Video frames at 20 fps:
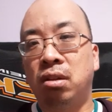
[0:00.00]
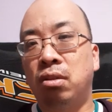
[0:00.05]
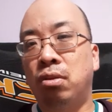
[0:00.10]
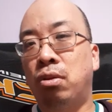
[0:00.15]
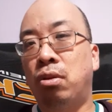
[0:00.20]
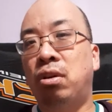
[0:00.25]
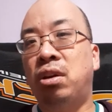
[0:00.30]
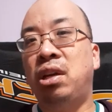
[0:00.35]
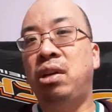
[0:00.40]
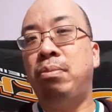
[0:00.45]

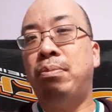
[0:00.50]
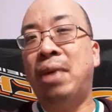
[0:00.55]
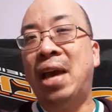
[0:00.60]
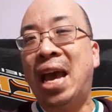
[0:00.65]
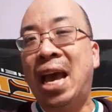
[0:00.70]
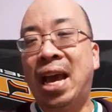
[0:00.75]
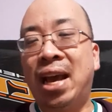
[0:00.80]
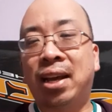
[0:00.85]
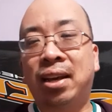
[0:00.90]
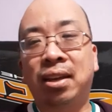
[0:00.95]
Looking
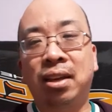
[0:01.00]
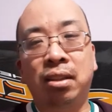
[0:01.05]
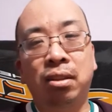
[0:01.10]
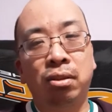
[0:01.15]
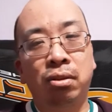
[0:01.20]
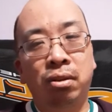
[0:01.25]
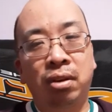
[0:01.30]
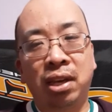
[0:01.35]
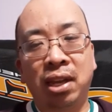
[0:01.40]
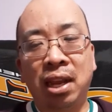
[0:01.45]
back and
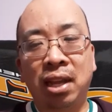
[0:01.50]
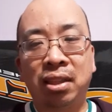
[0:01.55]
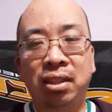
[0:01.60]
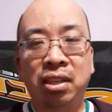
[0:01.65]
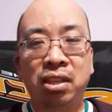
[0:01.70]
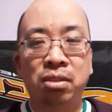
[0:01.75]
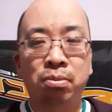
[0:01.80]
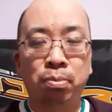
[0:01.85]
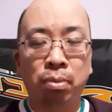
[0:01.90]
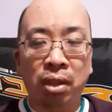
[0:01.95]
looking at
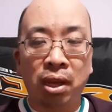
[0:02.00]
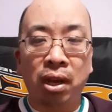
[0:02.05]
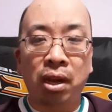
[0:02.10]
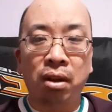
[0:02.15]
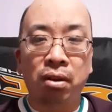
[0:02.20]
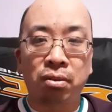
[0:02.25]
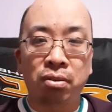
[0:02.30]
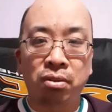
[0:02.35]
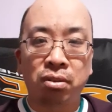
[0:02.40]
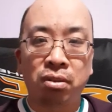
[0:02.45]
these
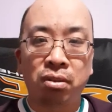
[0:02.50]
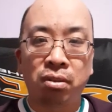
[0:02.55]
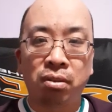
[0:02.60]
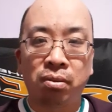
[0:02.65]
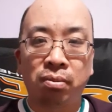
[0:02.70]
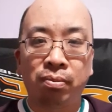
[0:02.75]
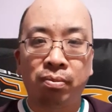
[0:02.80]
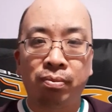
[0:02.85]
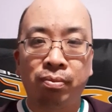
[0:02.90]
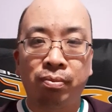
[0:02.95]
players,
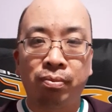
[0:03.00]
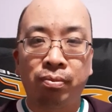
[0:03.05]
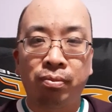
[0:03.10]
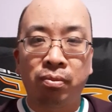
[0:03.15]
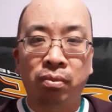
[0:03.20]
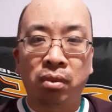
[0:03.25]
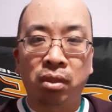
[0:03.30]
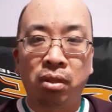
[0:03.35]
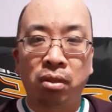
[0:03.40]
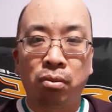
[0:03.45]

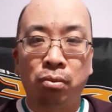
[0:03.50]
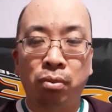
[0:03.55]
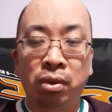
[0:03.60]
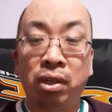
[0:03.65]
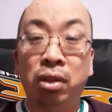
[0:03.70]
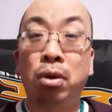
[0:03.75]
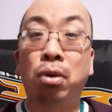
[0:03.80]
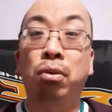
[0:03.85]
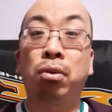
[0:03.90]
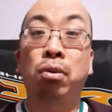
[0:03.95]
we
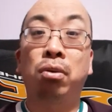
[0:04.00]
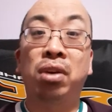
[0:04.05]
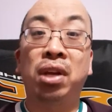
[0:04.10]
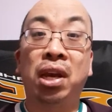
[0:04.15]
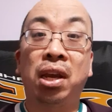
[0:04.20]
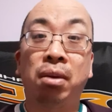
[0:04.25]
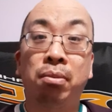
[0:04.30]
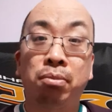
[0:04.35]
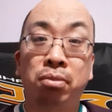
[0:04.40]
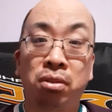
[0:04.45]
know their
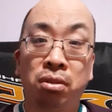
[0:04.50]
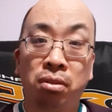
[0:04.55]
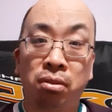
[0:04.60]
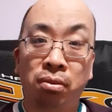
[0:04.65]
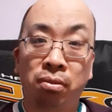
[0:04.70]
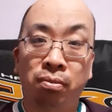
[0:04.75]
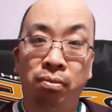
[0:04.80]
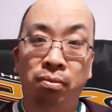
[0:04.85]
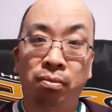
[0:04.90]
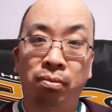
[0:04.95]
names.
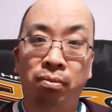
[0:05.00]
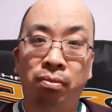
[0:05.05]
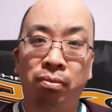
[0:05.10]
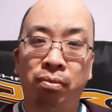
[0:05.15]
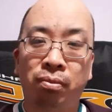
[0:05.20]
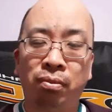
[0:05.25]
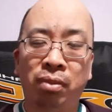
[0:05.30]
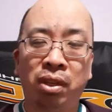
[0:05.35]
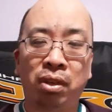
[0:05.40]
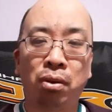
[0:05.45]

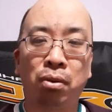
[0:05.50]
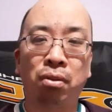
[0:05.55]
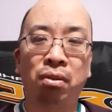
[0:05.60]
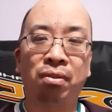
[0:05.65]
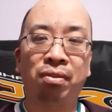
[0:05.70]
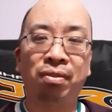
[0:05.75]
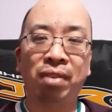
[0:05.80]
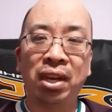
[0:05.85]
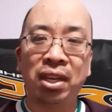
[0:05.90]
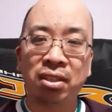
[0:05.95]
We know their
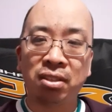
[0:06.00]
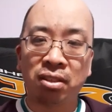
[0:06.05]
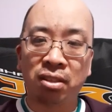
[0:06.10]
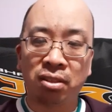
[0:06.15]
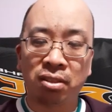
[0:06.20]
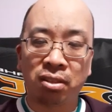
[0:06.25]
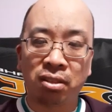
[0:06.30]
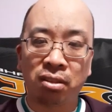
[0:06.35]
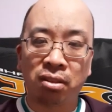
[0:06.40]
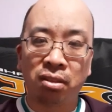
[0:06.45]

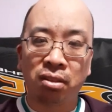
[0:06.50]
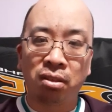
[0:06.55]
faces.